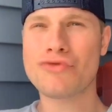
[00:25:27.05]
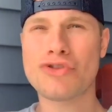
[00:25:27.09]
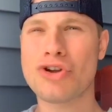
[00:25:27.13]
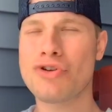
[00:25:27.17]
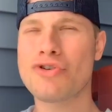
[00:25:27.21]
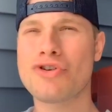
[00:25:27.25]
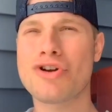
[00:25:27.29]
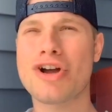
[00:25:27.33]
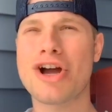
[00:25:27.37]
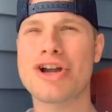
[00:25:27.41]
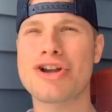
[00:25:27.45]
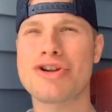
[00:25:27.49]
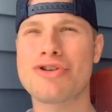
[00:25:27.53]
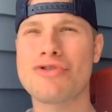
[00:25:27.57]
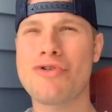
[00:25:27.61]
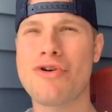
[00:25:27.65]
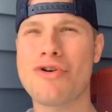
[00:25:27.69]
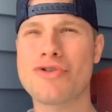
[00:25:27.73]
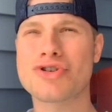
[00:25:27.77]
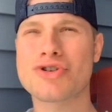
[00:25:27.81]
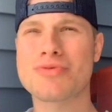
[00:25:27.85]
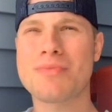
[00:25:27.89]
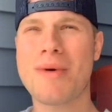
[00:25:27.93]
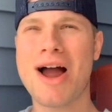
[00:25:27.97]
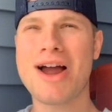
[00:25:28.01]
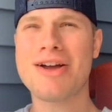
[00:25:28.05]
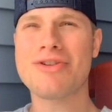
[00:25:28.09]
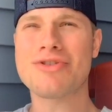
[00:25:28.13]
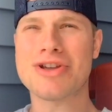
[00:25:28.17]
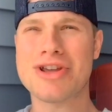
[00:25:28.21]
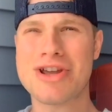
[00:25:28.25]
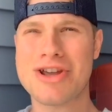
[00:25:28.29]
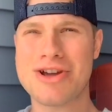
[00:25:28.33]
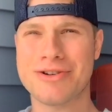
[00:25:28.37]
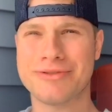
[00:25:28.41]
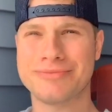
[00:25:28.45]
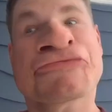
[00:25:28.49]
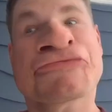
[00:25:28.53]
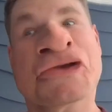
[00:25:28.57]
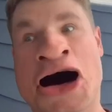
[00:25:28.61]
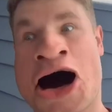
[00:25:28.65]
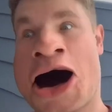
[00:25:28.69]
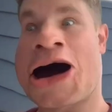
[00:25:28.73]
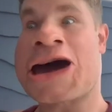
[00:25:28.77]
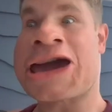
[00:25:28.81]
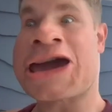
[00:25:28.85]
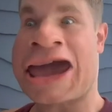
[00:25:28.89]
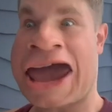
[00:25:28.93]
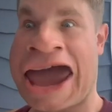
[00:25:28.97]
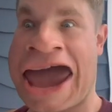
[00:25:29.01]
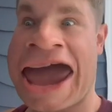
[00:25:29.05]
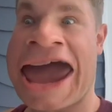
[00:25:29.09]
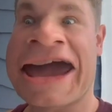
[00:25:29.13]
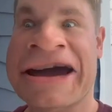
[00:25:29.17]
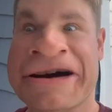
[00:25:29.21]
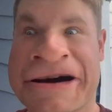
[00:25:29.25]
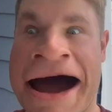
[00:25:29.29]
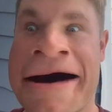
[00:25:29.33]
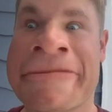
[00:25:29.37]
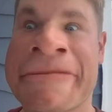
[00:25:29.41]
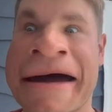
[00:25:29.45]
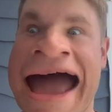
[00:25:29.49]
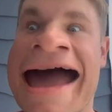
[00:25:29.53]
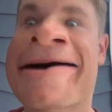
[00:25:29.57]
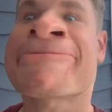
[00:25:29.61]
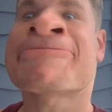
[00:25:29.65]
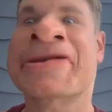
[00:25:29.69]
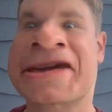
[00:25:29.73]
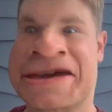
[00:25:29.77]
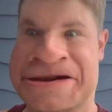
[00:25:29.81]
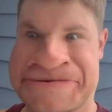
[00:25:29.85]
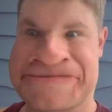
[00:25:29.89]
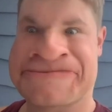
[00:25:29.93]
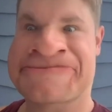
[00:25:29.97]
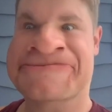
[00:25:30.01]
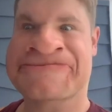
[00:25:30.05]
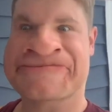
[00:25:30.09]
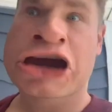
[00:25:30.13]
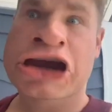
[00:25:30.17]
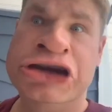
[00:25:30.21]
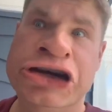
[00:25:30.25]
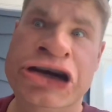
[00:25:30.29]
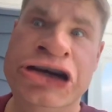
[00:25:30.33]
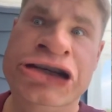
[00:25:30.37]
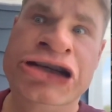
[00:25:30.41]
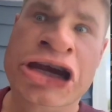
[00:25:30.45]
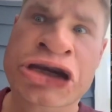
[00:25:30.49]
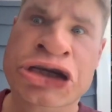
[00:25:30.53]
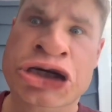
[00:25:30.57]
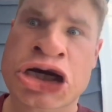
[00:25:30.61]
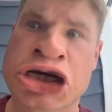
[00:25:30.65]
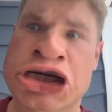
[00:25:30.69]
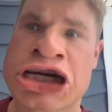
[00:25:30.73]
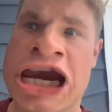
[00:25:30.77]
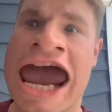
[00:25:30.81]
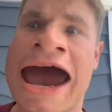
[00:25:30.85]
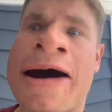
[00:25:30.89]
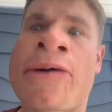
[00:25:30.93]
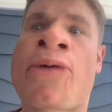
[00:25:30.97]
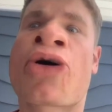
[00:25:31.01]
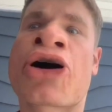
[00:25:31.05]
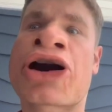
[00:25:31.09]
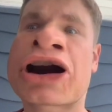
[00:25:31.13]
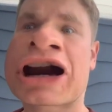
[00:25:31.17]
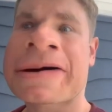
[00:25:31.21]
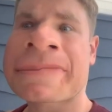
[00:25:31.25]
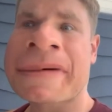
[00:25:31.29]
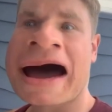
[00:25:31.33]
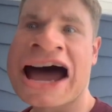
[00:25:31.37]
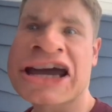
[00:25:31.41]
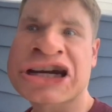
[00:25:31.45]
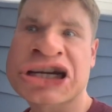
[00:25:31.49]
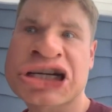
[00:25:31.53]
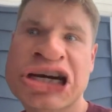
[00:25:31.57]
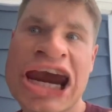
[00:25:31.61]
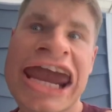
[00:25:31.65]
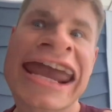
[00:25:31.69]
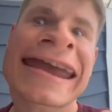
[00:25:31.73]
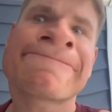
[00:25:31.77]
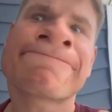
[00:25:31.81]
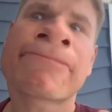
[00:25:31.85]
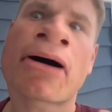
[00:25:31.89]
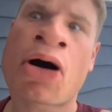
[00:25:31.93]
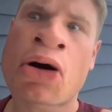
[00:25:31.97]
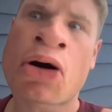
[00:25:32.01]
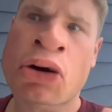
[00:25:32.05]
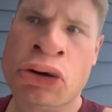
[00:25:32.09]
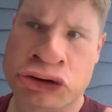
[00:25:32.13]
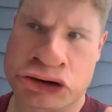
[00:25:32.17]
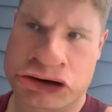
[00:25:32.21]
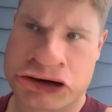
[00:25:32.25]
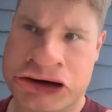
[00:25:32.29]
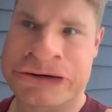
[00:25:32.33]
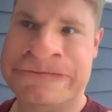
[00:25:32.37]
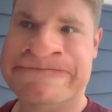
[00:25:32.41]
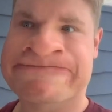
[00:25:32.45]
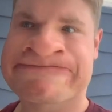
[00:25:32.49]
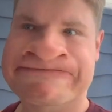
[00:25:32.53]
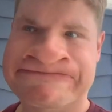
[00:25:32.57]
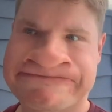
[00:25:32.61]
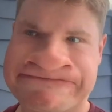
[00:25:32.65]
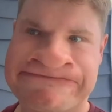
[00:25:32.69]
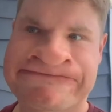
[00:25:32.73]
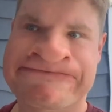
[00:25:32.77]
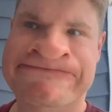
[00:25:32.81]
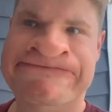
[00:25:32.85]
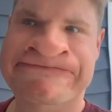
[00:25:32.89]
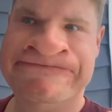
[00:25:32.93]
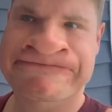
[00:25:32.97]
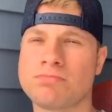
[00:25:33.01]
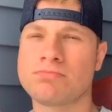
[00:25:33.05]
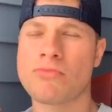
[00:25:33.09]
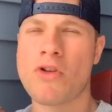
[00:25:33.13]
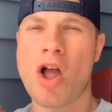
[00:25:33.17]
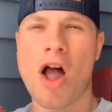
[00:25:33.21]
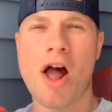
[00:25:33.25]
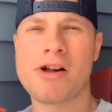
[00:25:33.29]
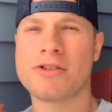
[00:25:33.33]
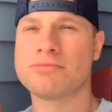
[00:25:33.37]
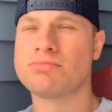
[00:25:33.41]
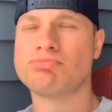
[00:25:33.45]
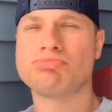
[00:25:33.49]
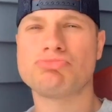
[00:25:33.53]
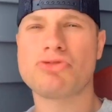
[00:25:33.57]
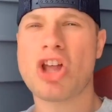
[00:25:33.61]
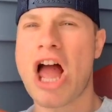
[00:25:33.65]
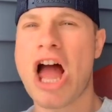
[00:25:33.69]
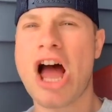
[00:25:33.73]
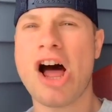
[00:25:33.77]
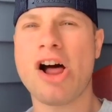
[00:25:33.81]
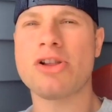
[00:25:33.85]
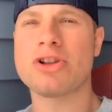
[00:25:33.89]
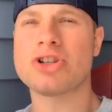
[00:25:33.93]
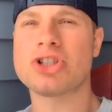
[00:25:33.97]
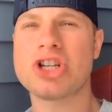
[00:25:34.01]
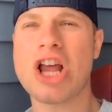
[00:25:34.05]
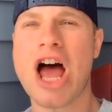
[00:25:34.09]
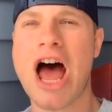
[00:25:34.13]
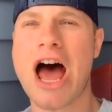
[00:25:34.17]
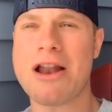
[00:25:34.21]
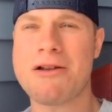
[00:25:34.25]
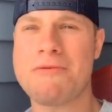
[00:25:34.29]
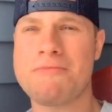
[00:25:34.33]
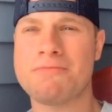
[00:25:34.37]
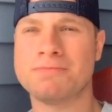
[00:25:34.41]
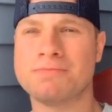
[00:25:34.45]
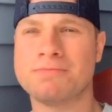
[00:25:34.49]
Look like you're all smiley. Oh, yeah, I'm happy. It's because I just had one of my shade bowls. The hell is that?